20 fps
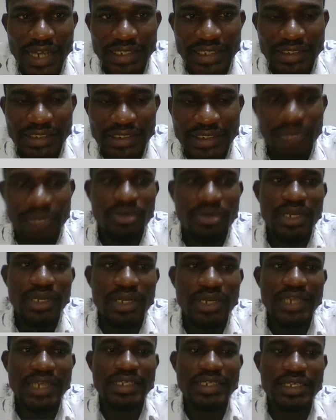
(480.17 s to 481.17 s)
a sample
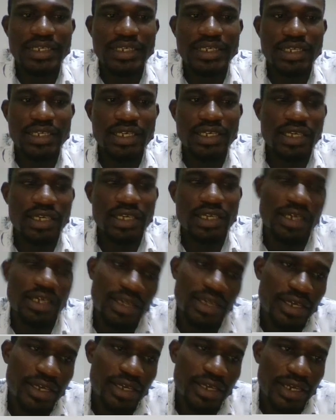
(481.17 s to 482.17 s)
ID
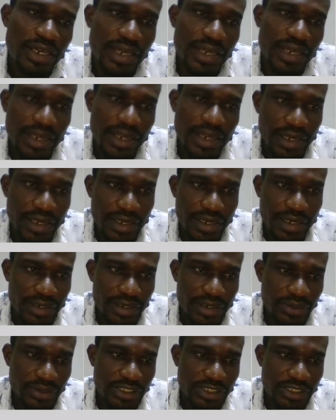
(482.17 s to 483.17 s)
and
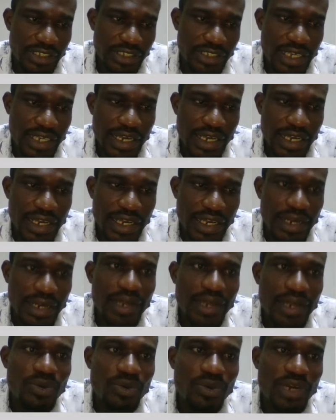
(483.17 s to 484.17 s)
accounts, and
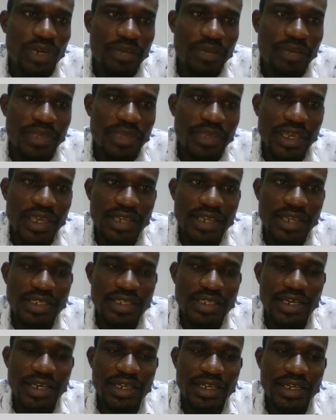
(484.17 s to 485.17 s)
that will appear as
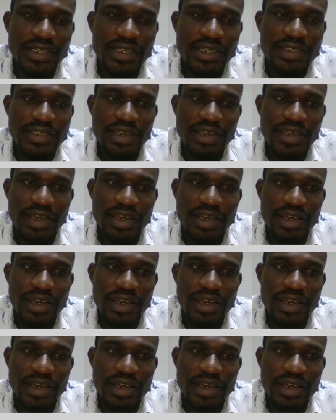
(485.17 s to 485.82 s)
the headings here,